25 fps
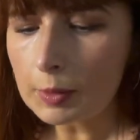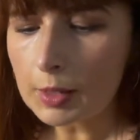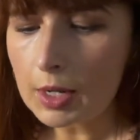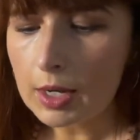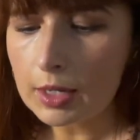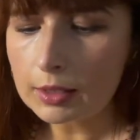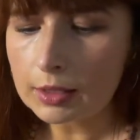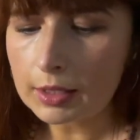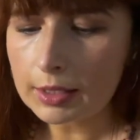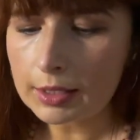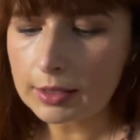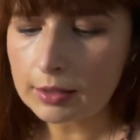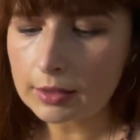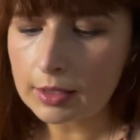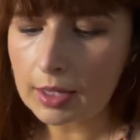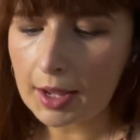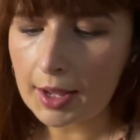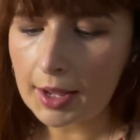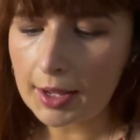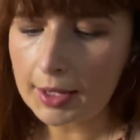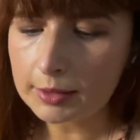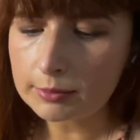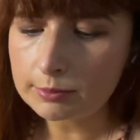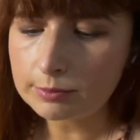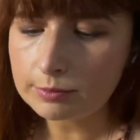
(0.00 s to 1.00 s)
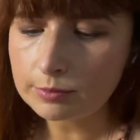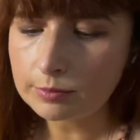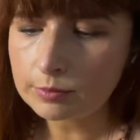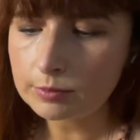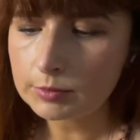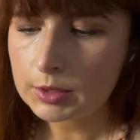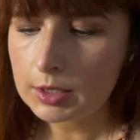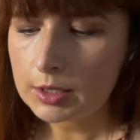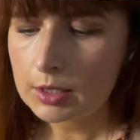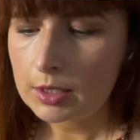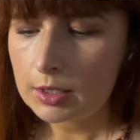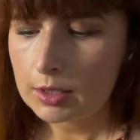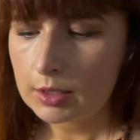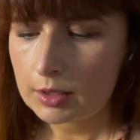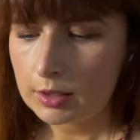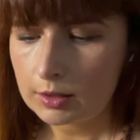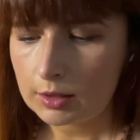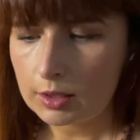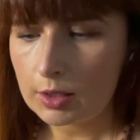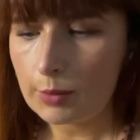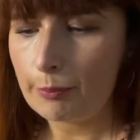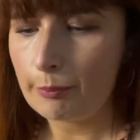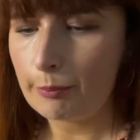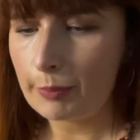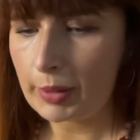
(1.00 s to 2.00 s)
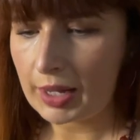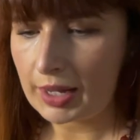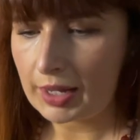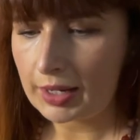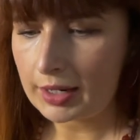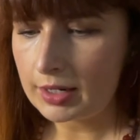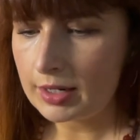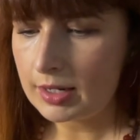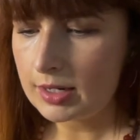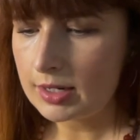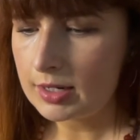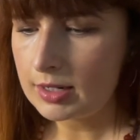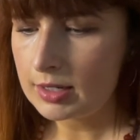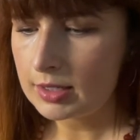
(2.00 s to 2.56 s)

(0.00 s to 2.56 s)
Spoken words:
I like that. The bun